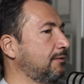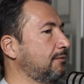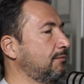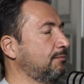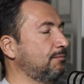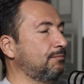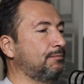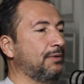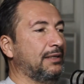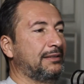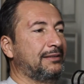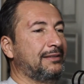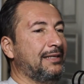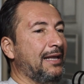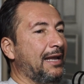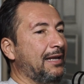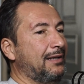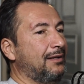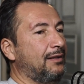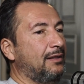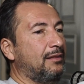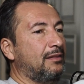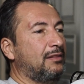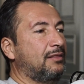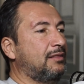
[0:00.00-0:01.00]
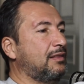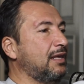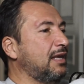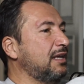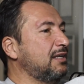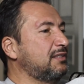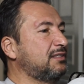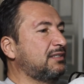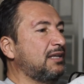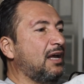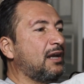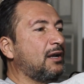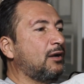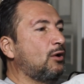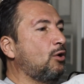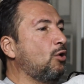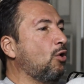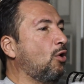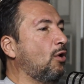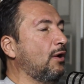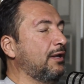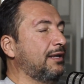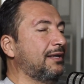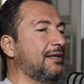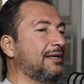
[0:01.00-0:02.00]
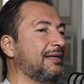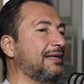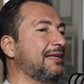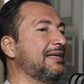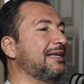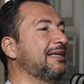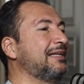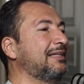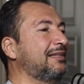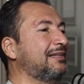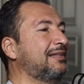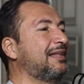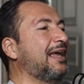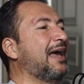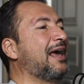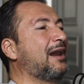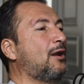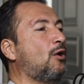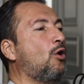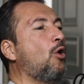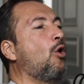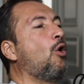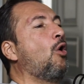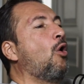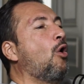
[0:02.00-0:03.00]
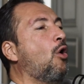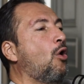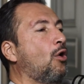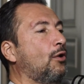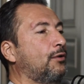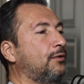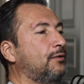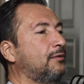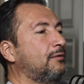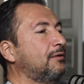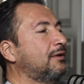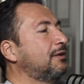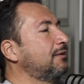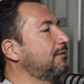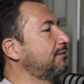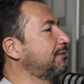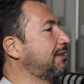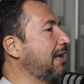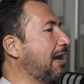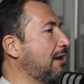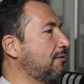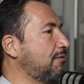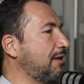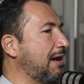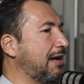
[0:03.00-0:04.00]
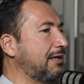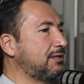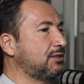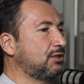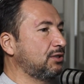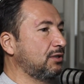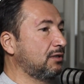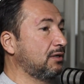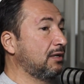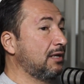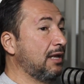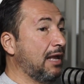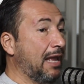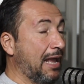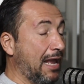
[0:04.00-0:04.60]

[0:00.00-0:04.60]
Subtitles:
but then things are going in their own direction,